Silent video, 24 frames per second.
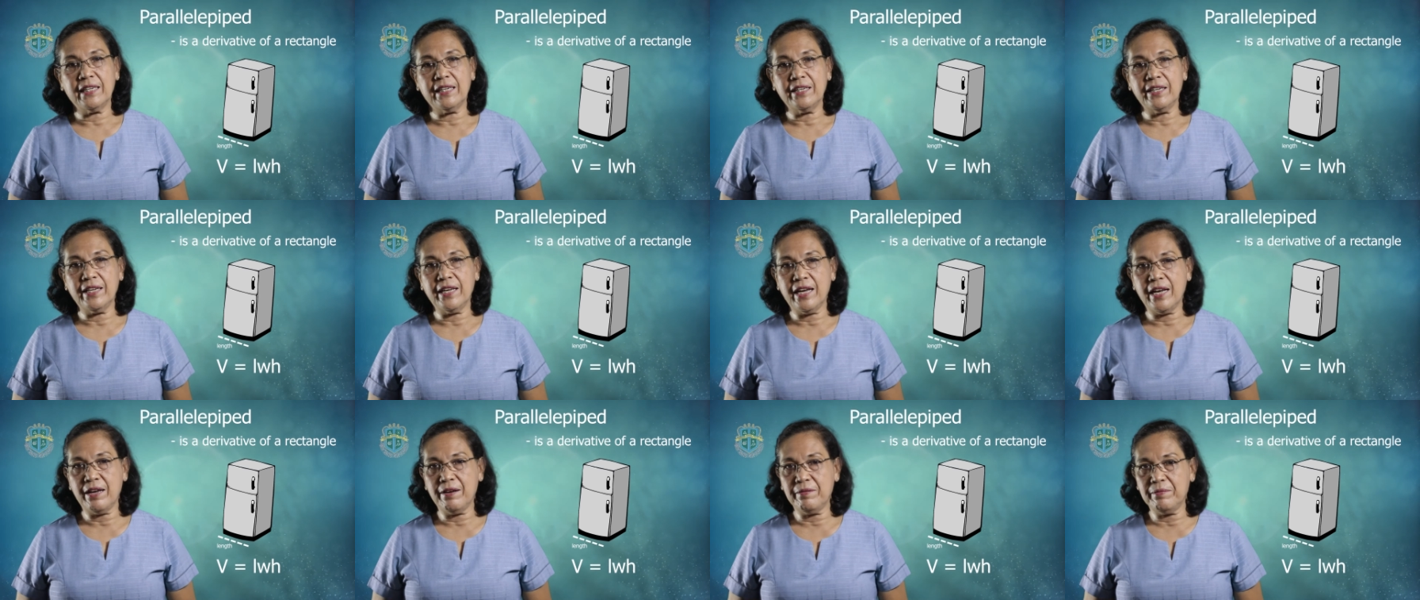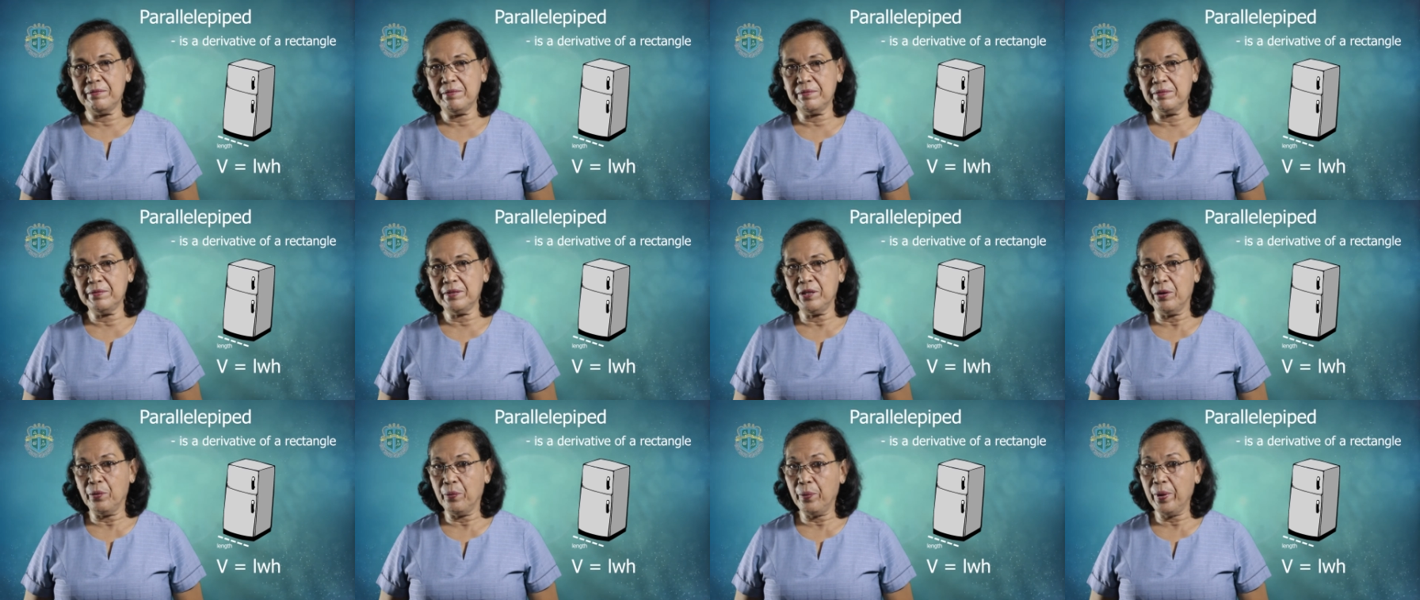you have
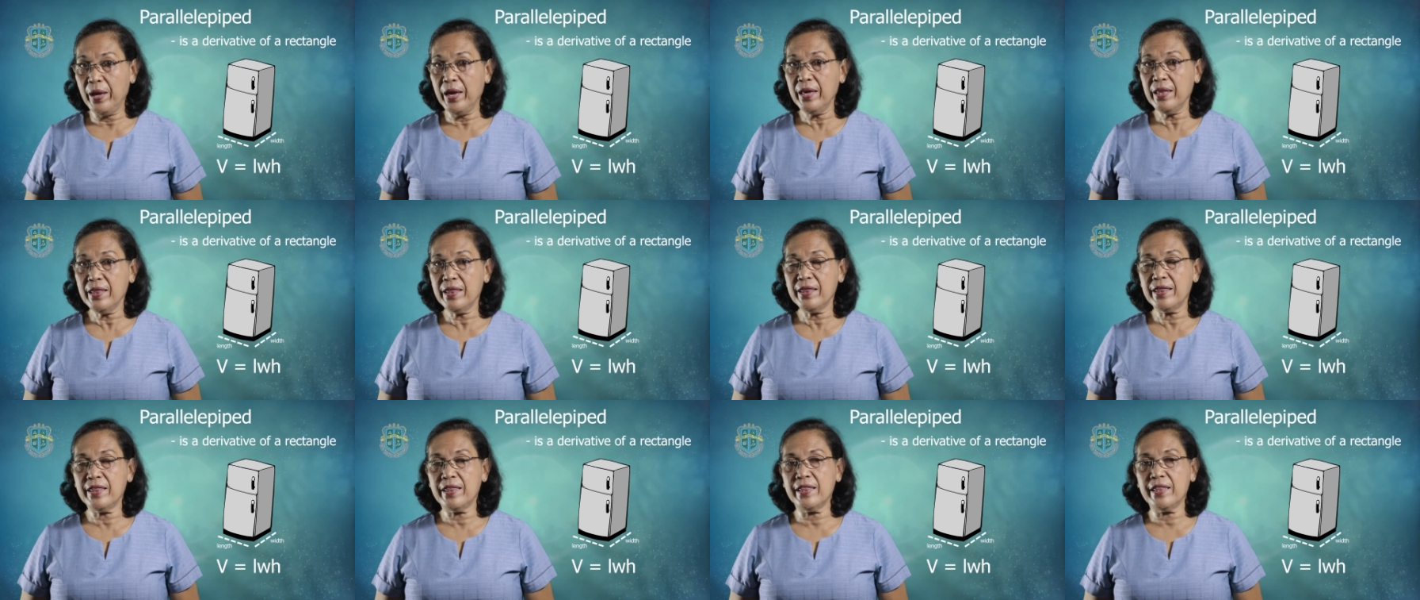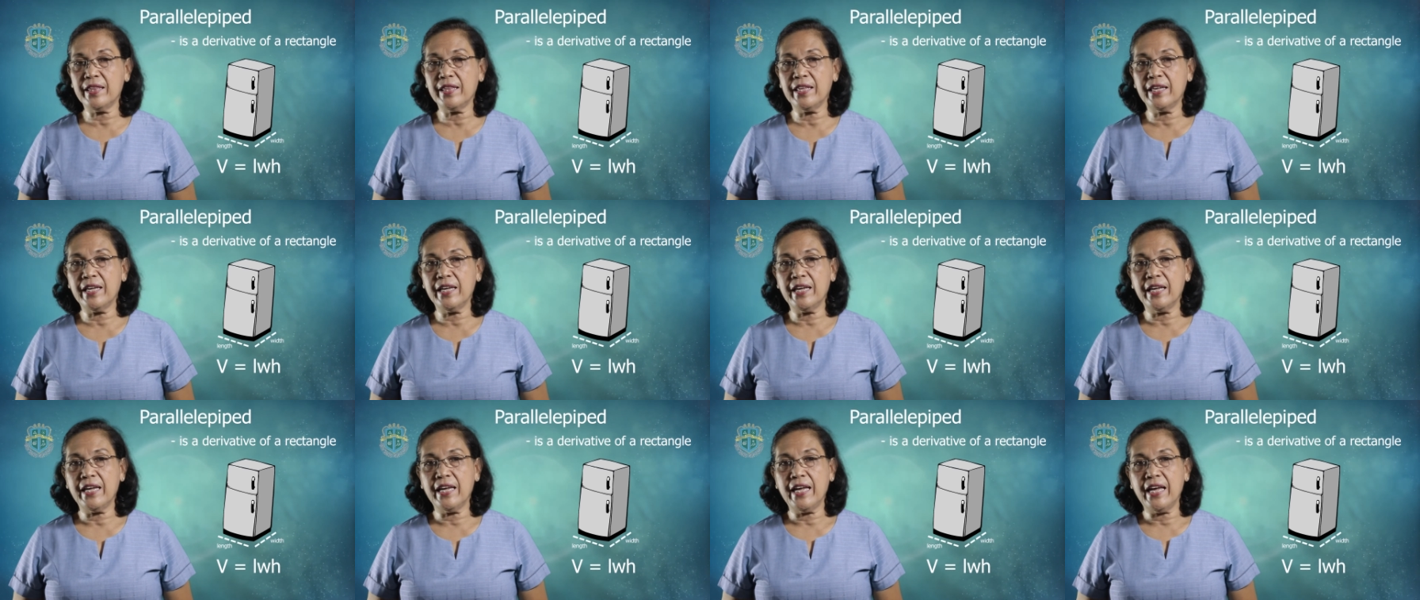the width,
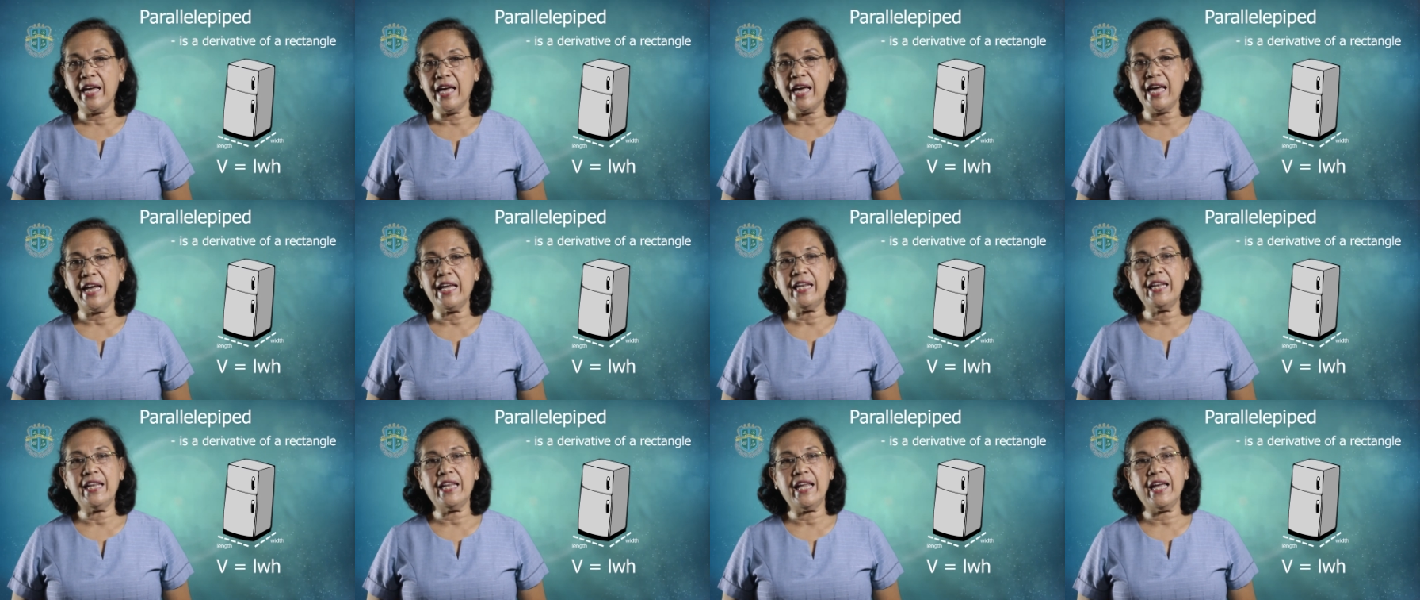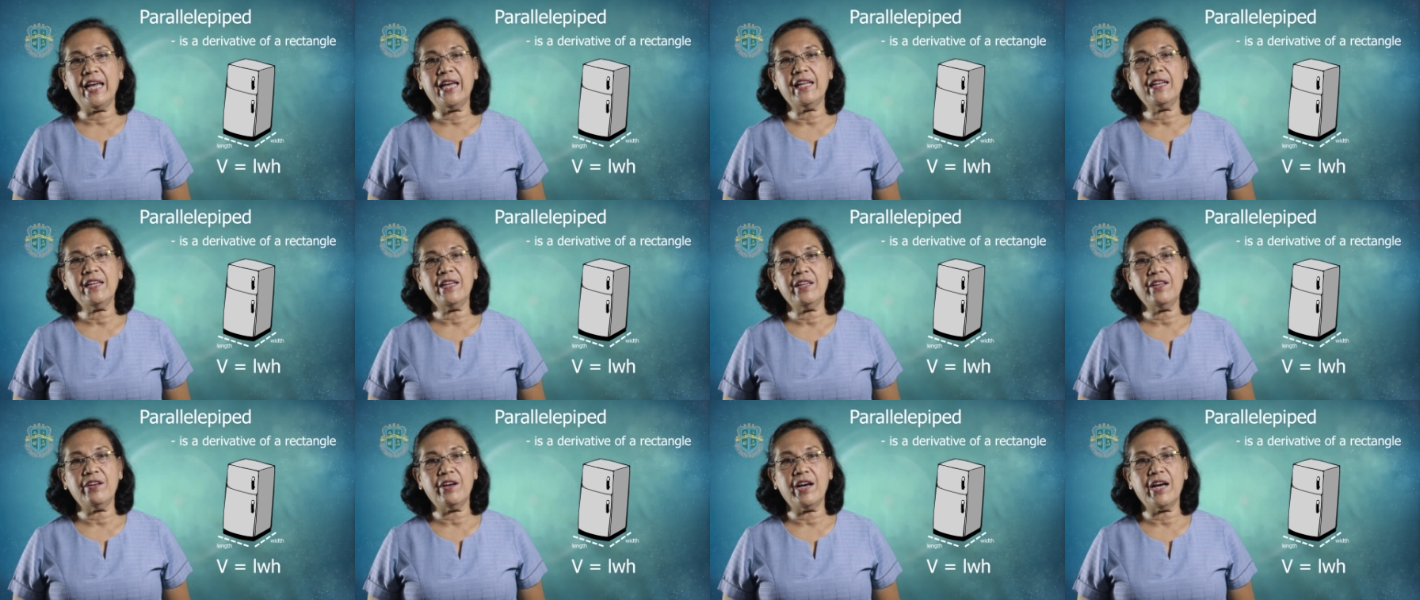and
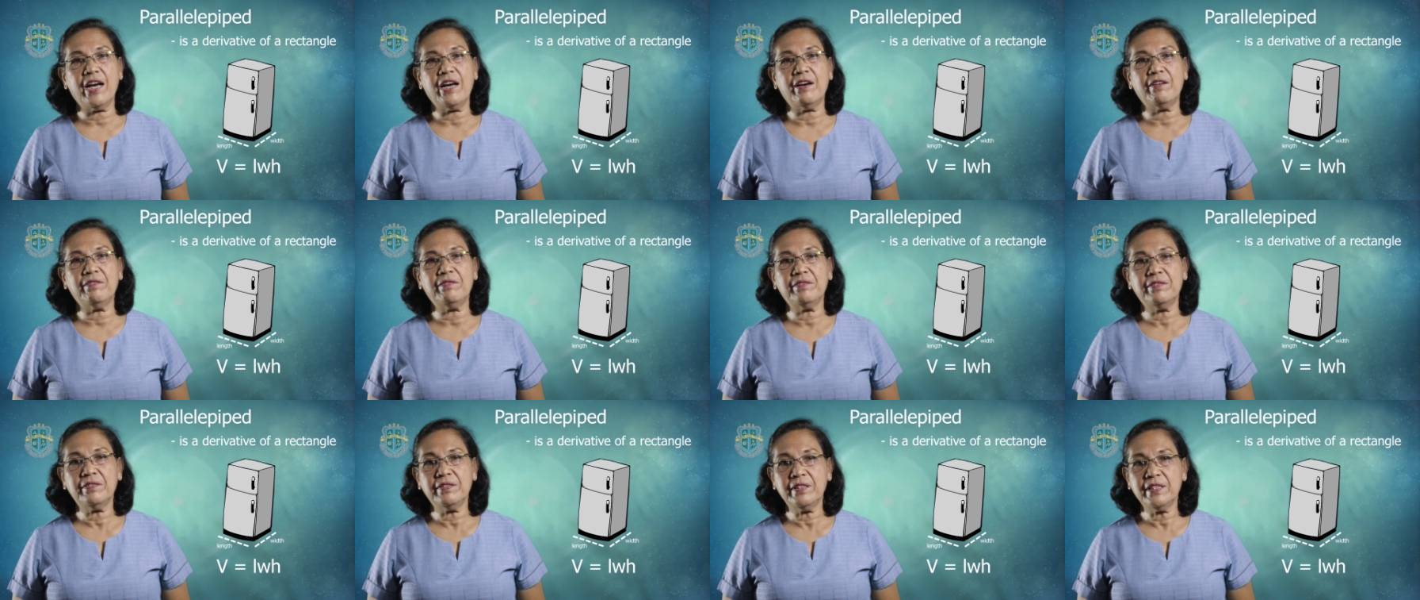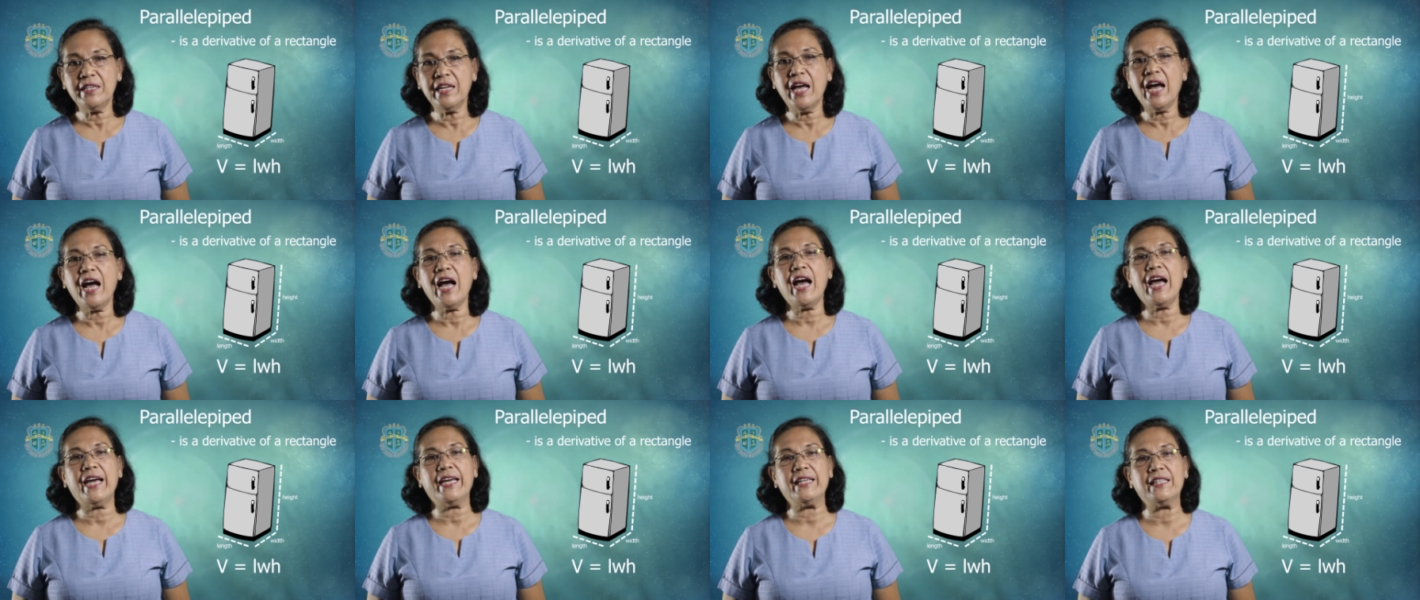then you have
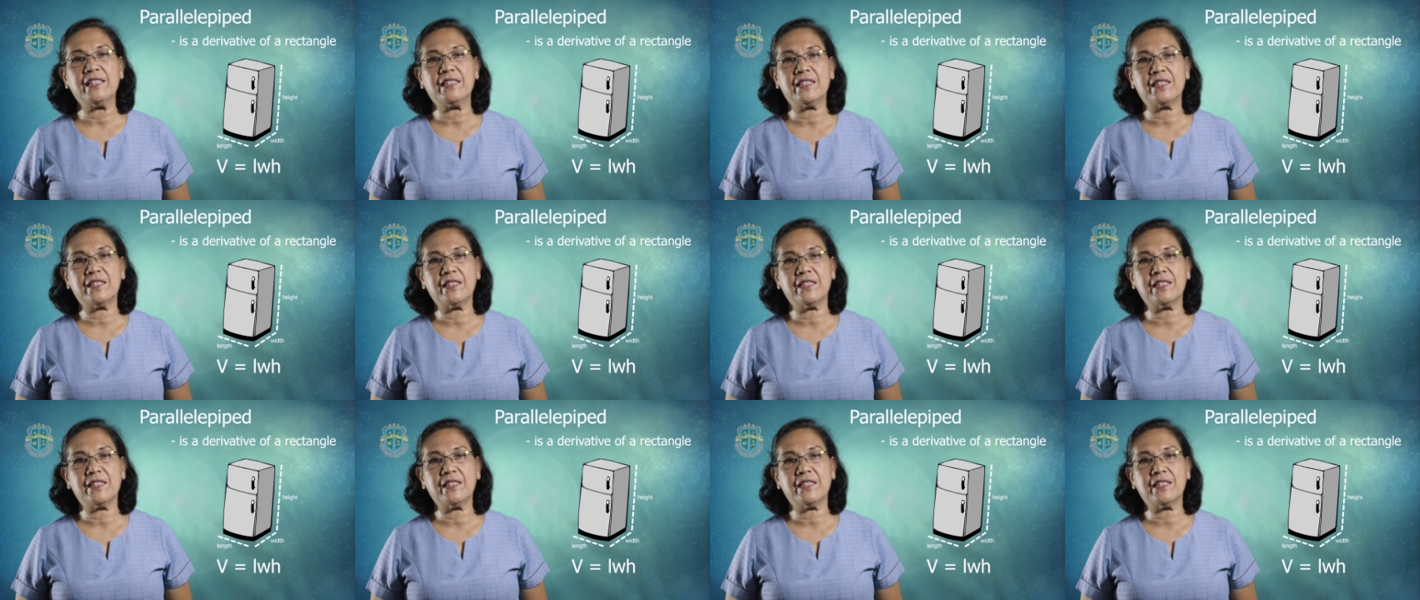the height.